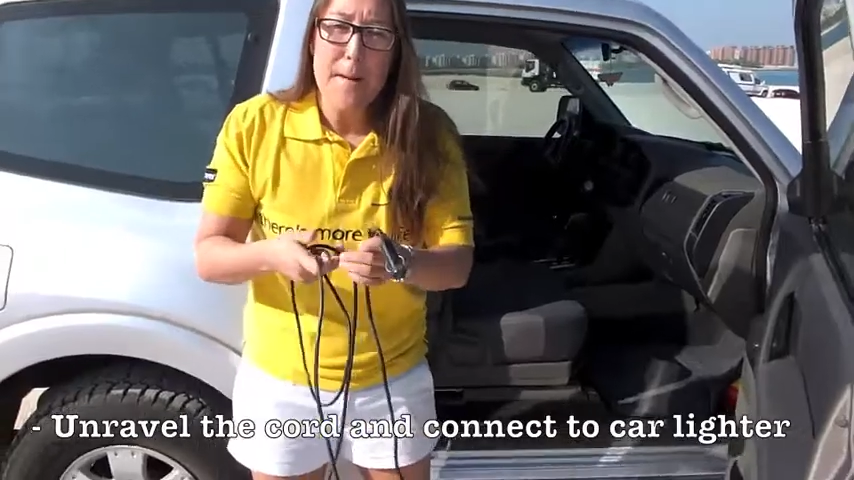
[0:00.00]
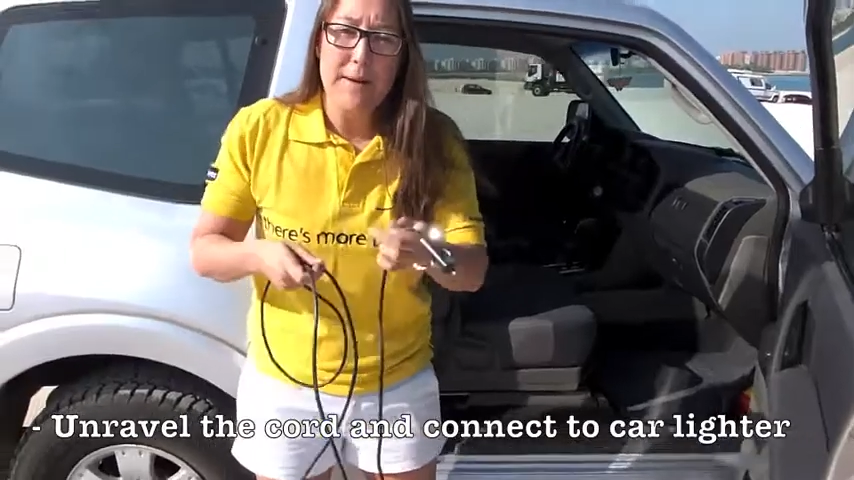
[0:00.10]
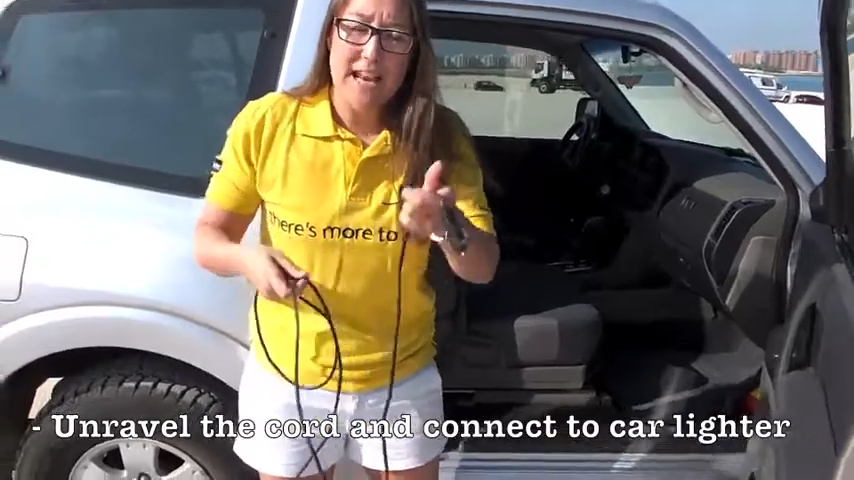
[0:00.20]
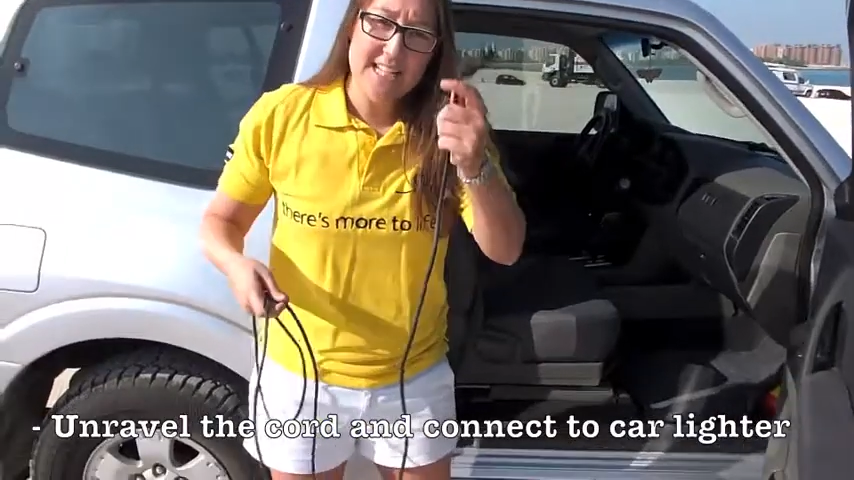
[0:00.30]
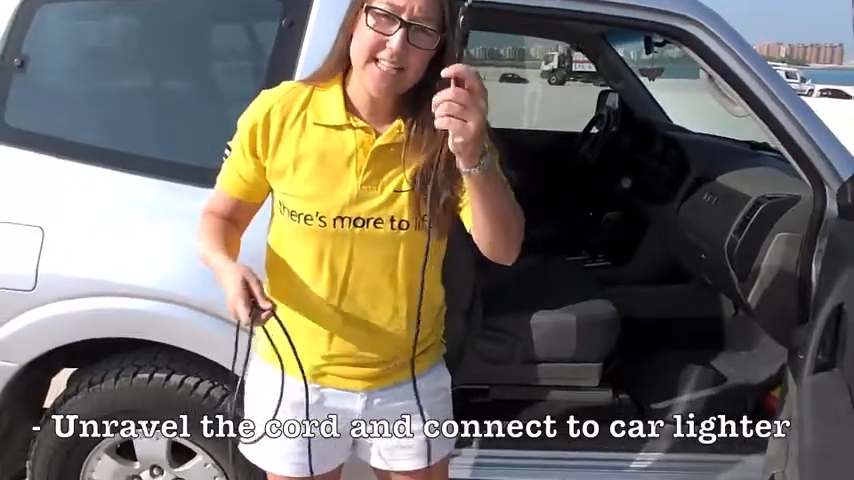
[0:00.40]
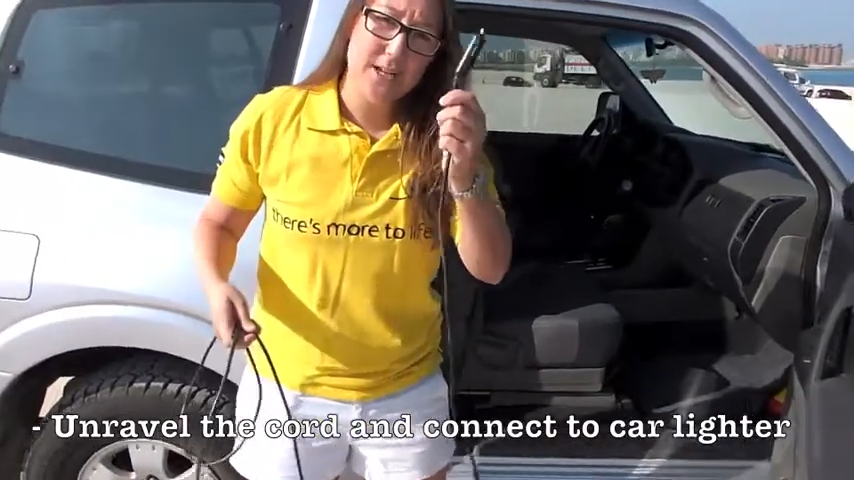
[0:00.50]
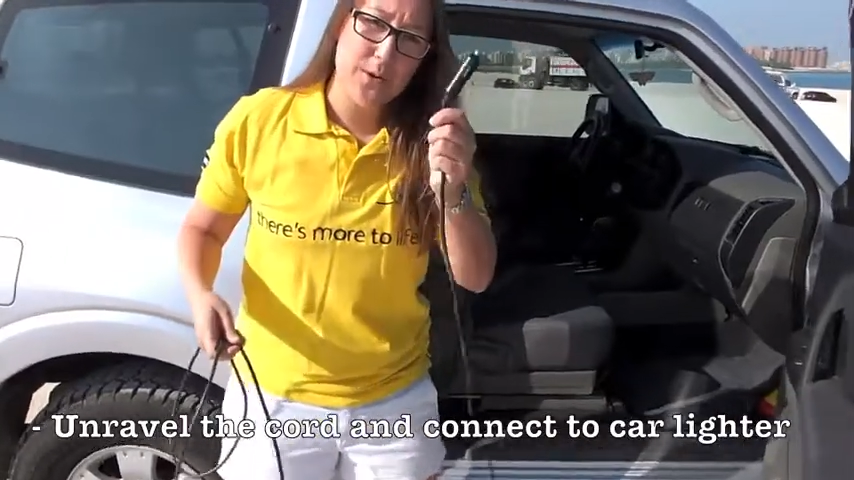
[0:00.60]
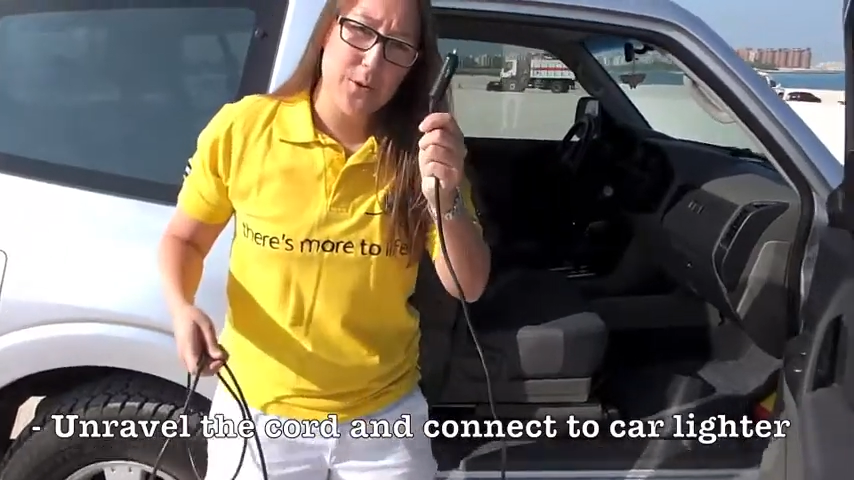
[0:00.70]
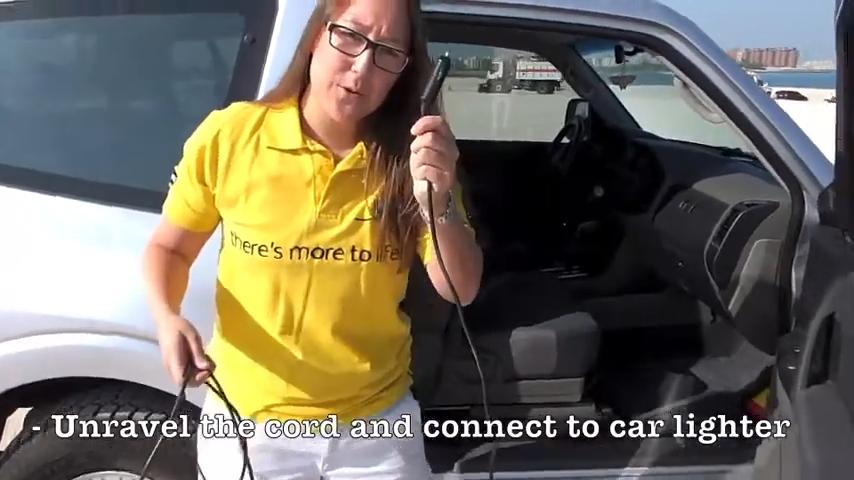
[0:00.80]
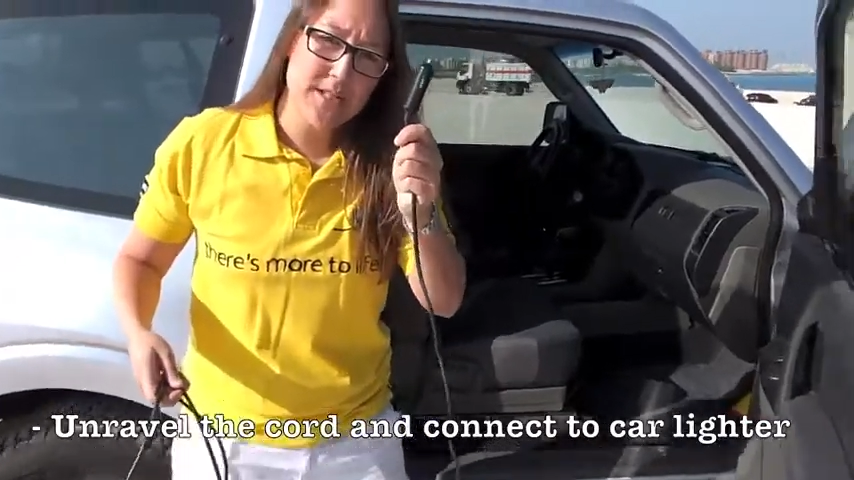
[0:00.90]
place the
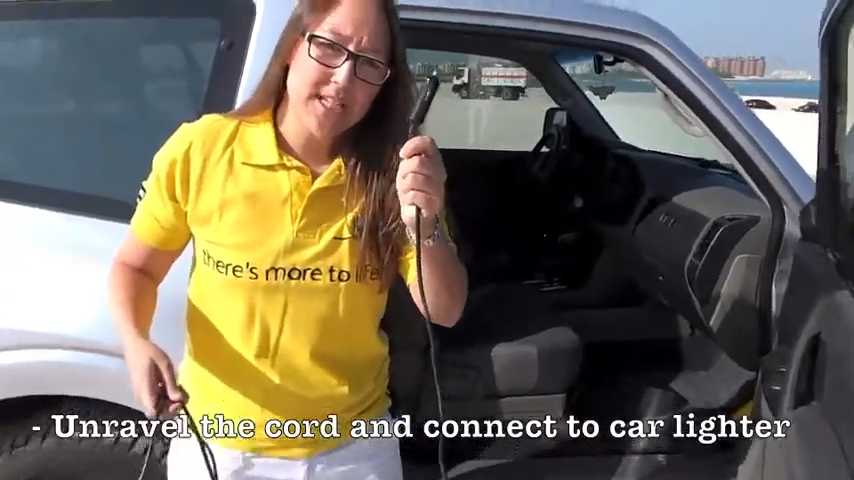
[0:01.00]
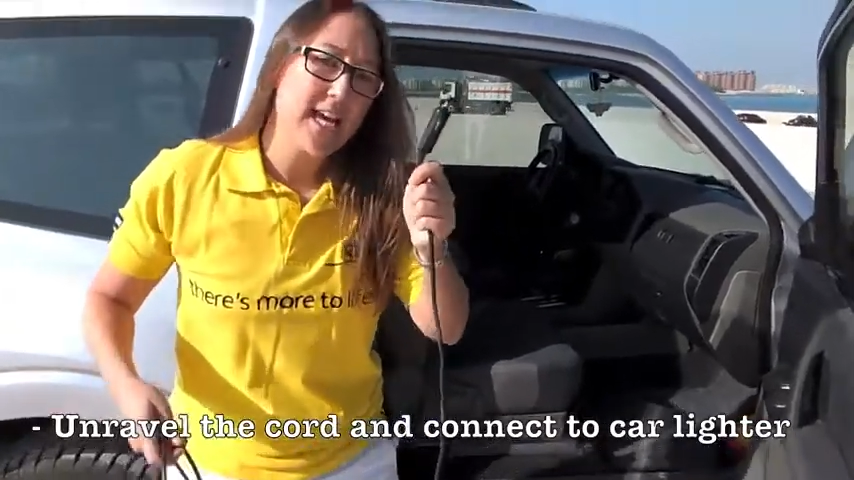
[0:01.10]
cord